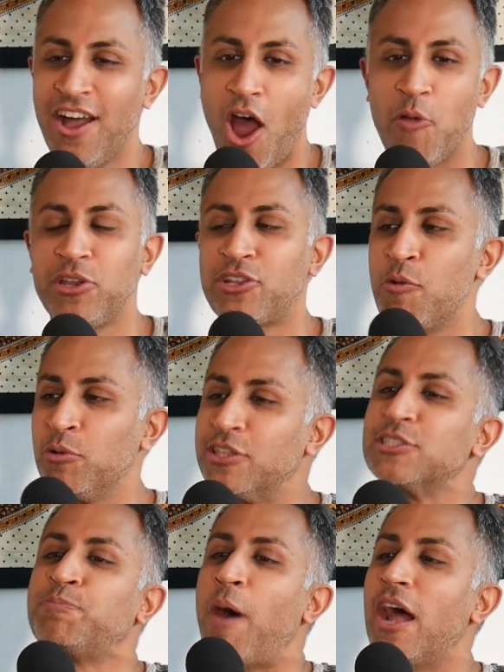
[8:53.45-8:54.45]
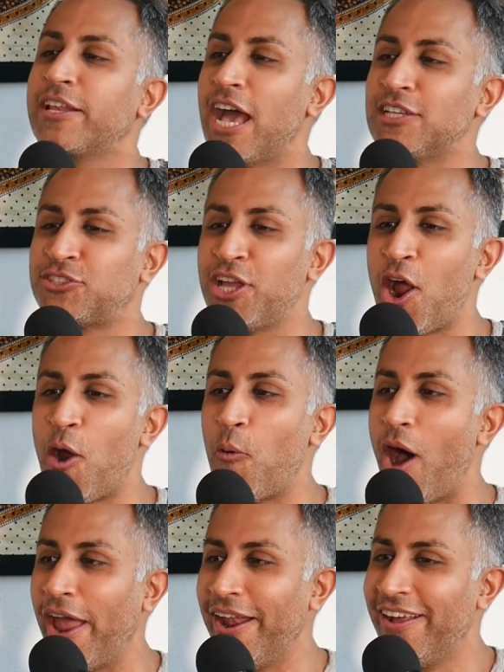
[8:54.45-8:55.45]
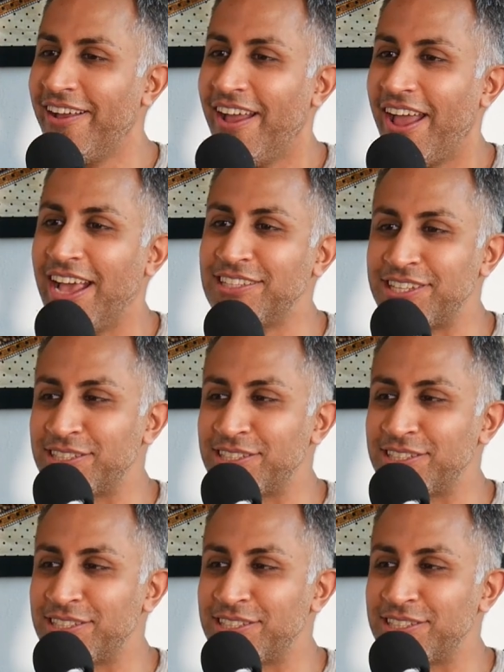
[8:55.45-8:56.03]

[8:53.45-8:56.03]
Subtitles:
Are we done with this podcast here or what?